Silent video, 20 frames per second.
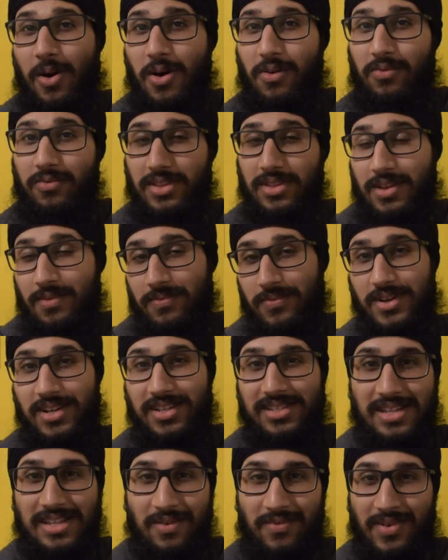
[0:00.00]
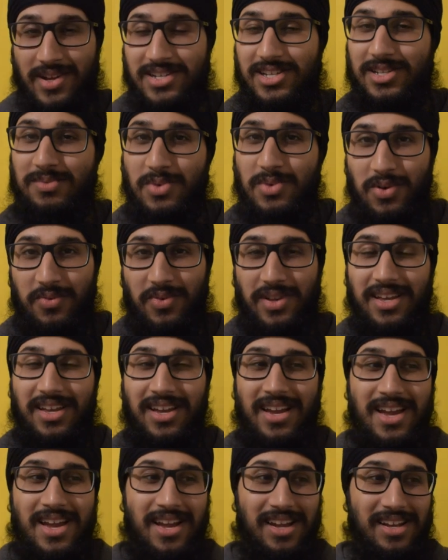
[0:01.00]
of the first Avengers movie.
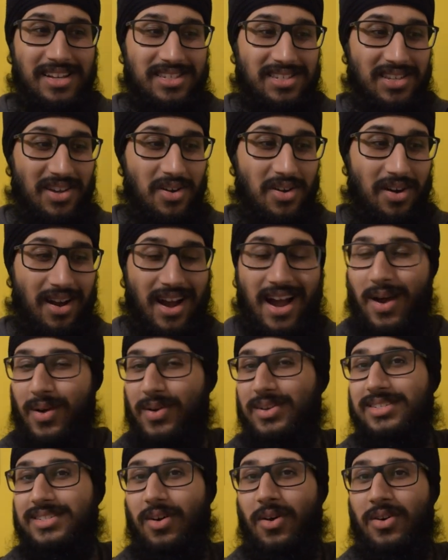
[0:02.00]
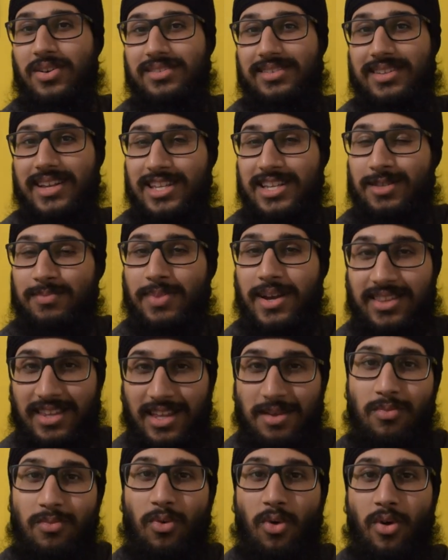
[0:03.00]
So I was honestly
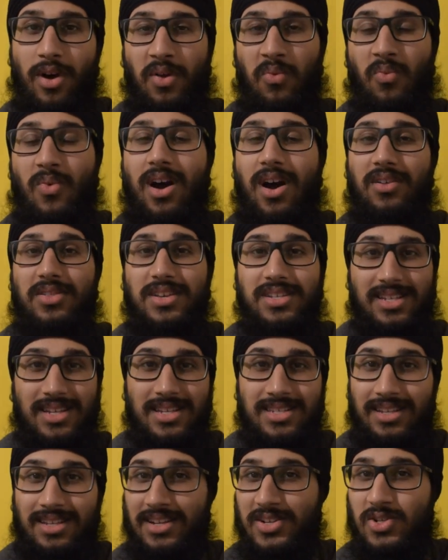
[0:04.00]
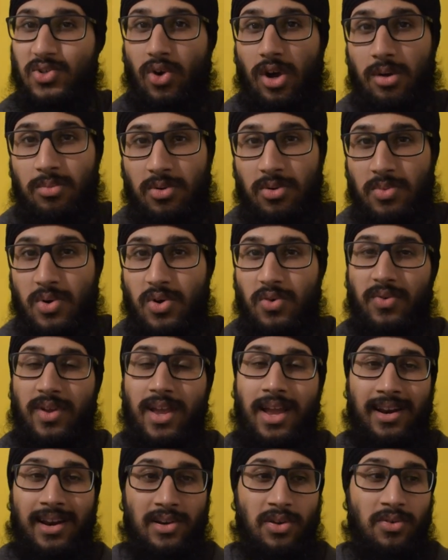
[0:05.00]
expecting more. And while this is an enjoyable
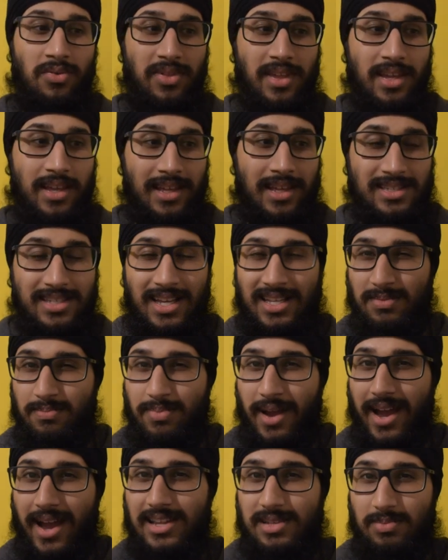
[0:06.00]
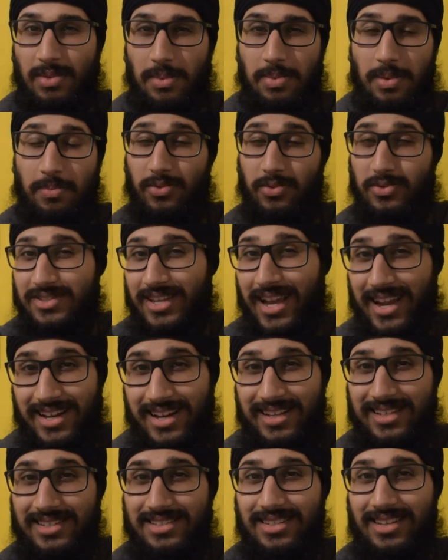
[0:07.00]
movie, and I don't think it's as bad as many people say it
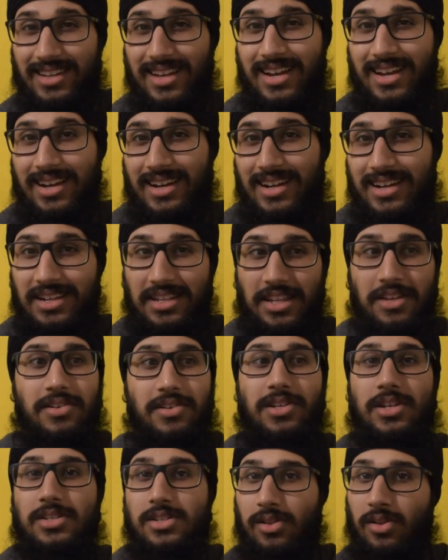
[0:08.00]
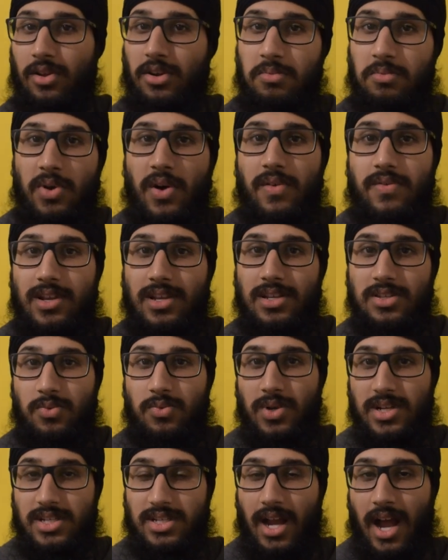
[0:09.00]
is, there are just a lot of movies
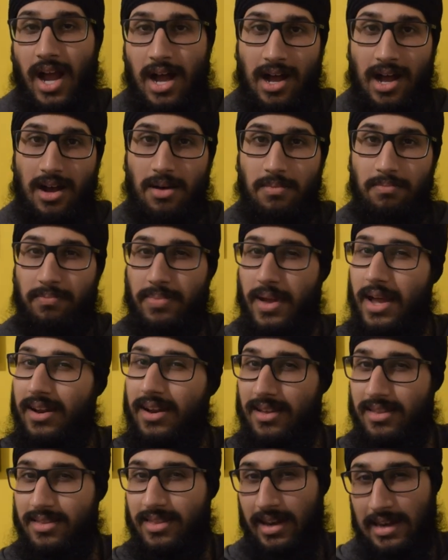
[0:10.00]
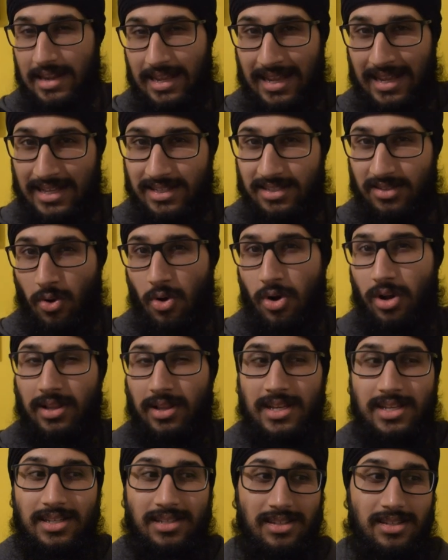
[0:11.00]
which are better than it, or at
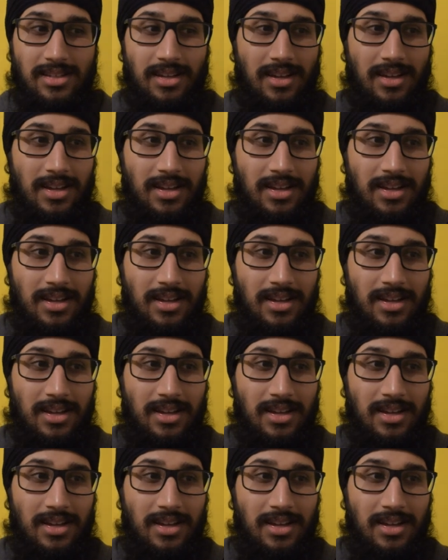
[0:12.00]
least